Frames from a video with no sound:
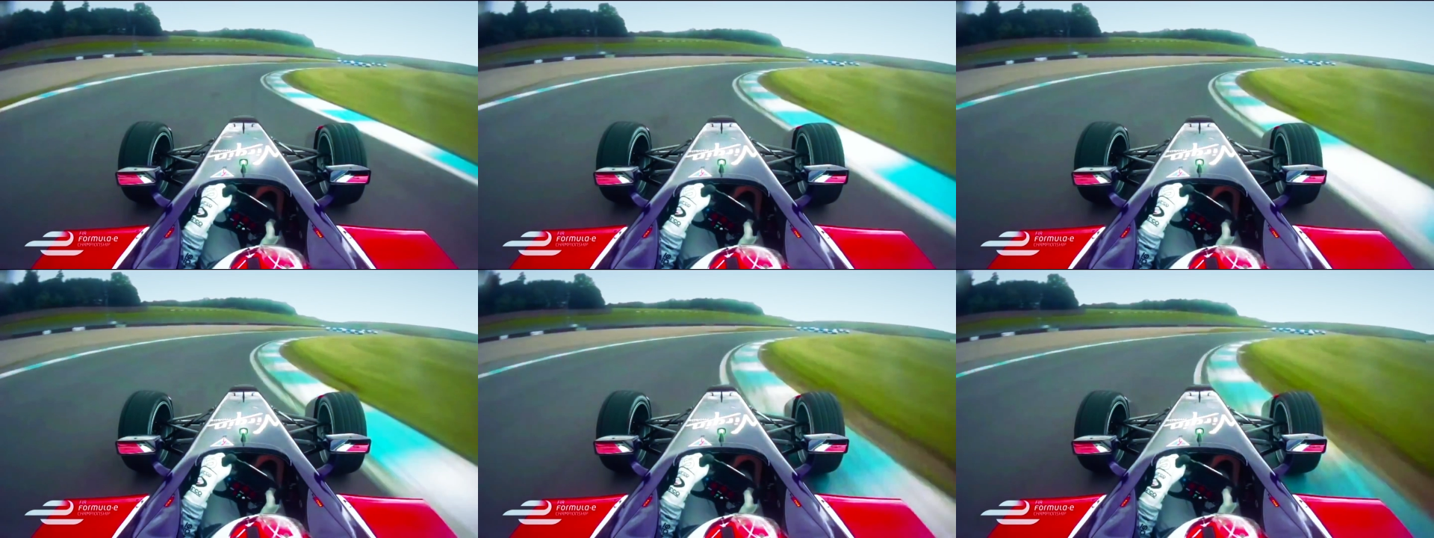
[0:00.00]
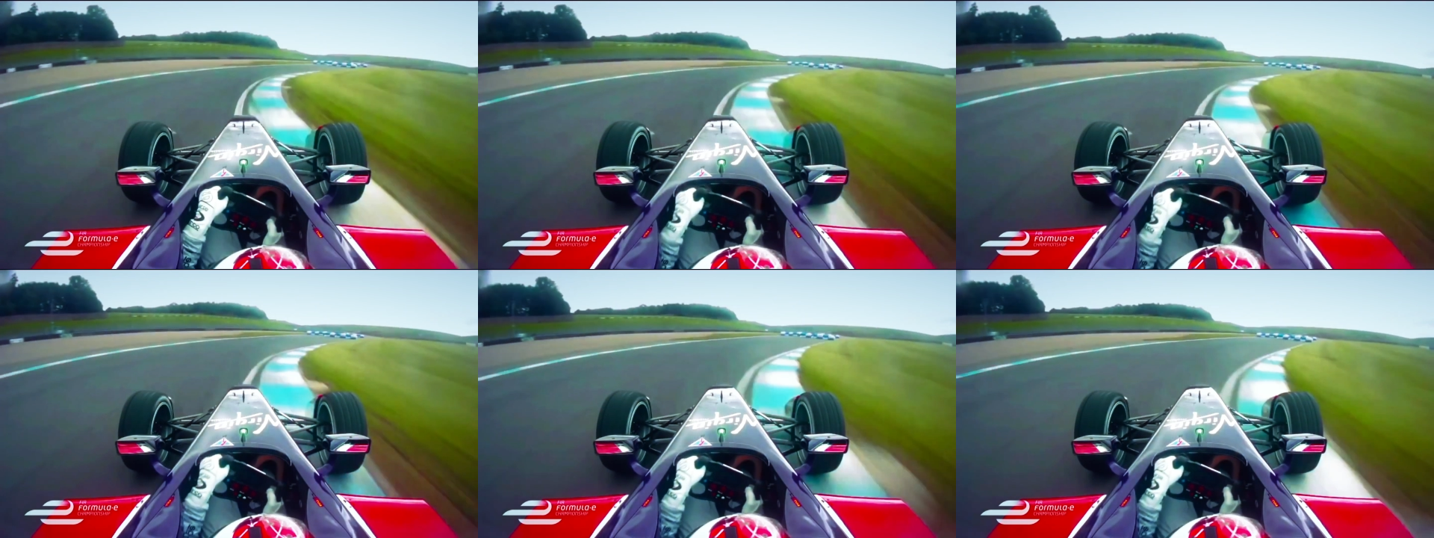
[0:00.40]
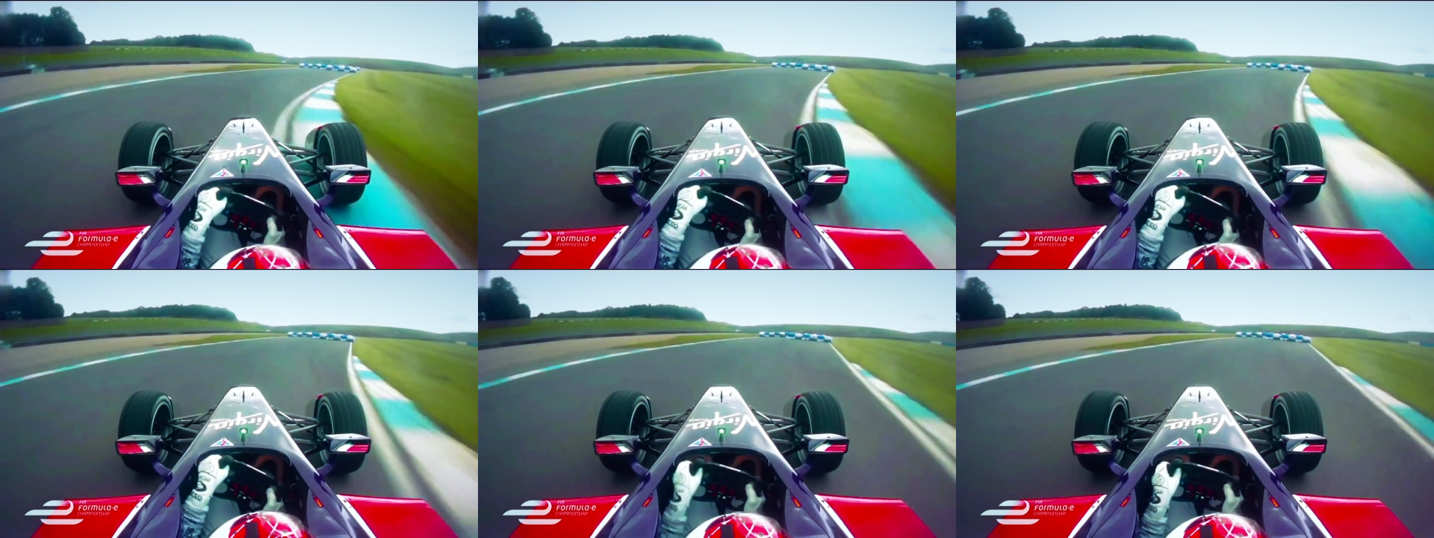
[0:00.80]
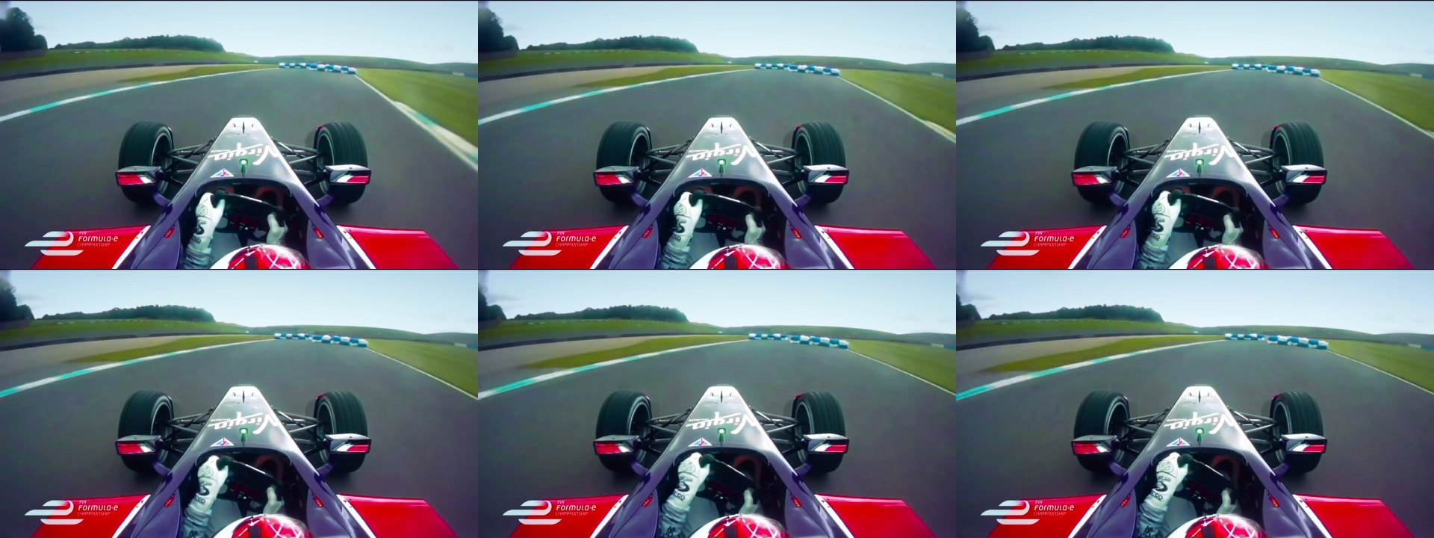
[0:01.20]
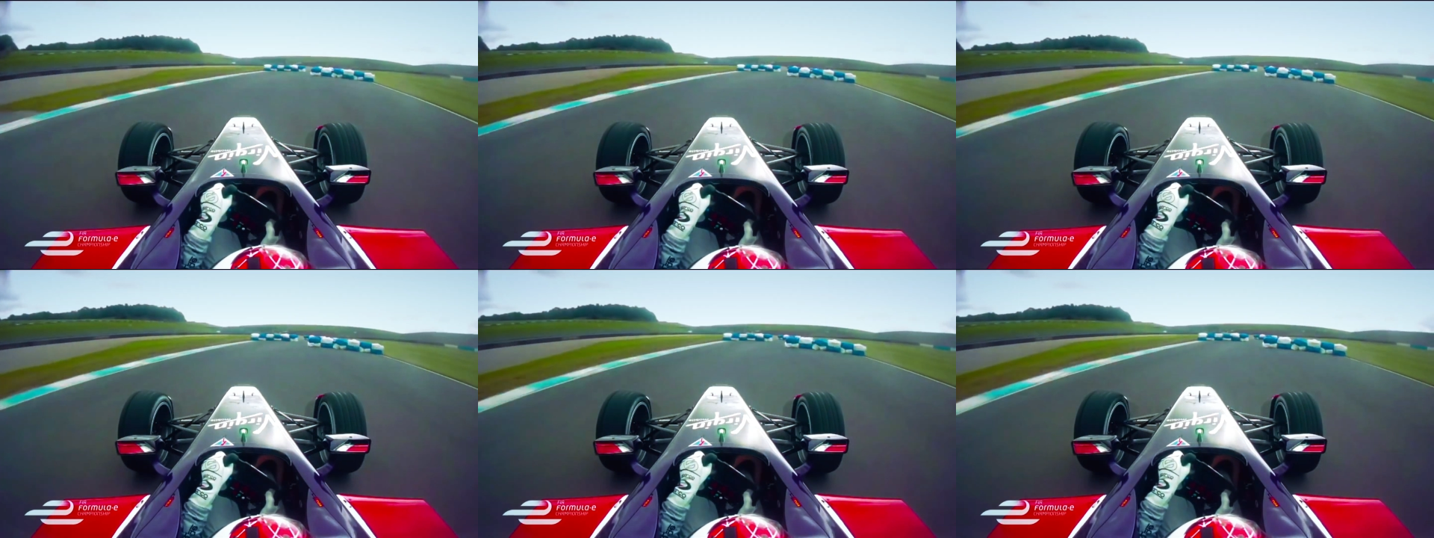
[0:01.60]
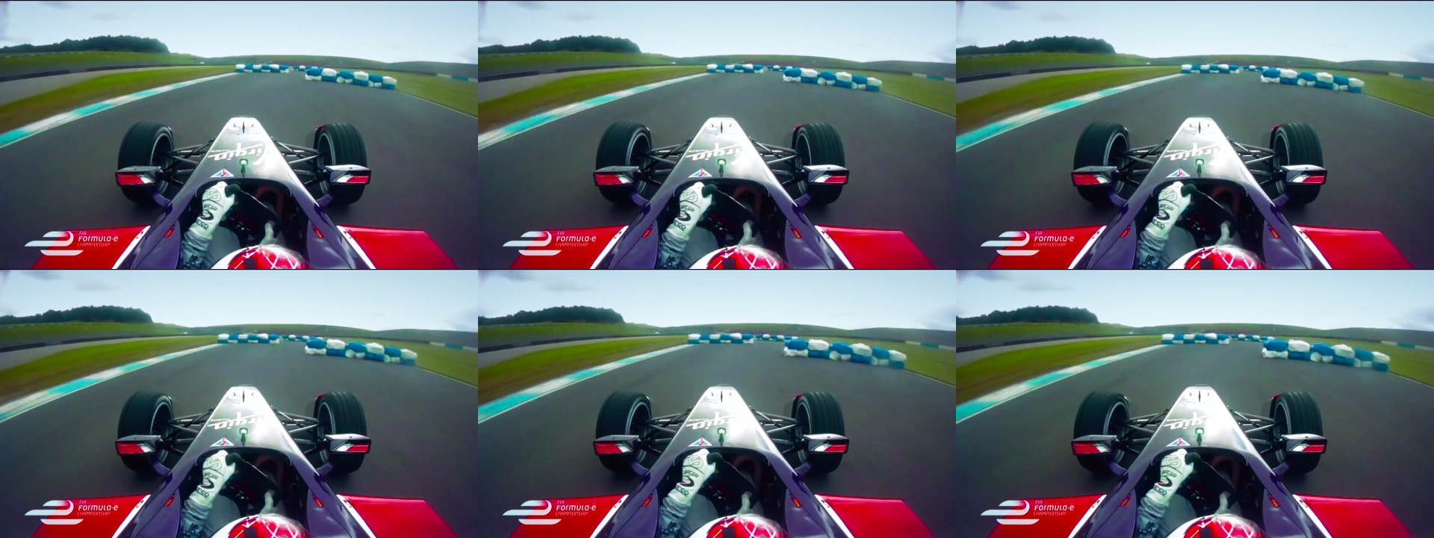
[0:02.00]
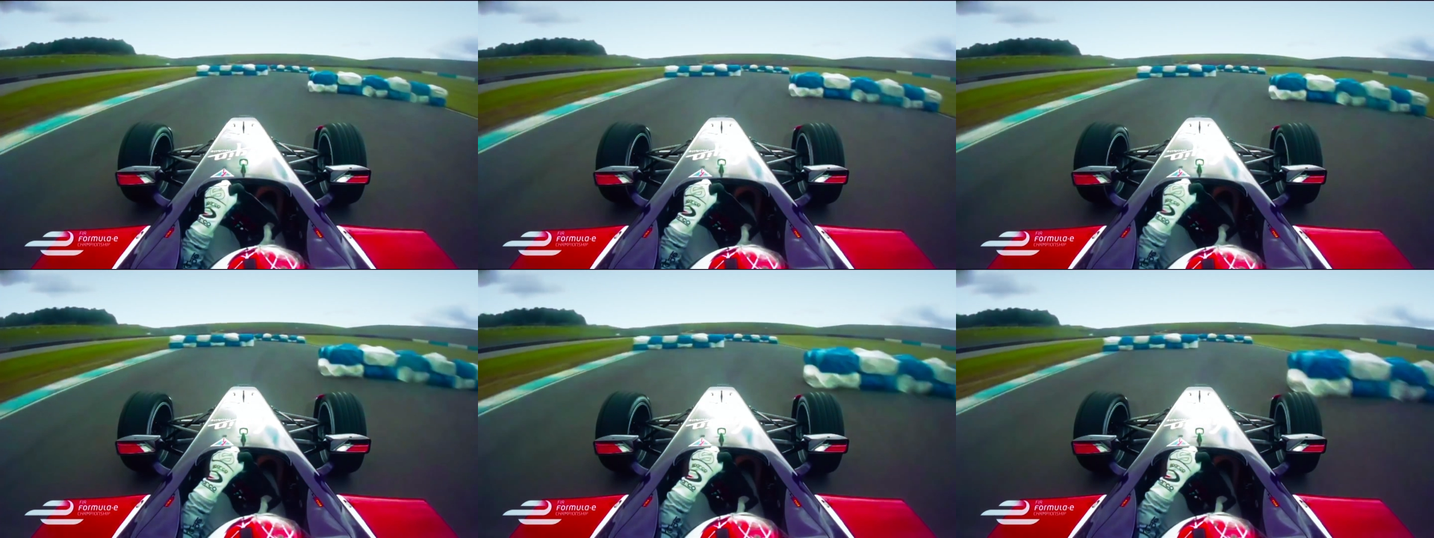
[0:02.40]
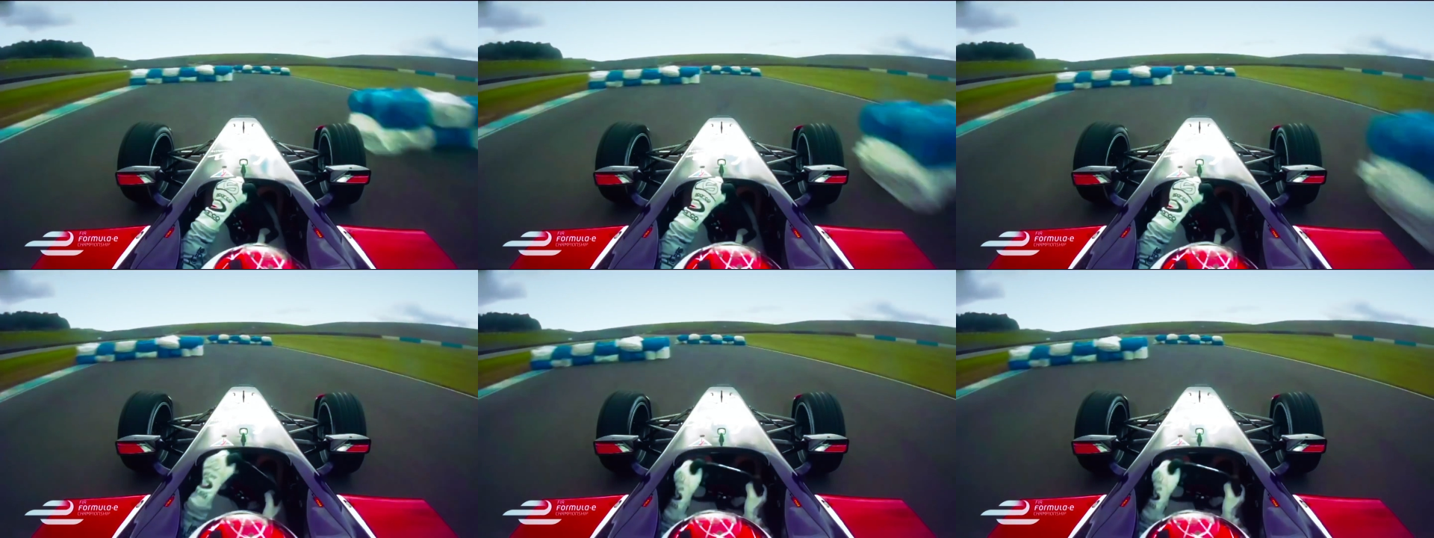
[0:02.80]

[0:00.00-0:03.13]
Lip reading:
[unreadable: no face in view]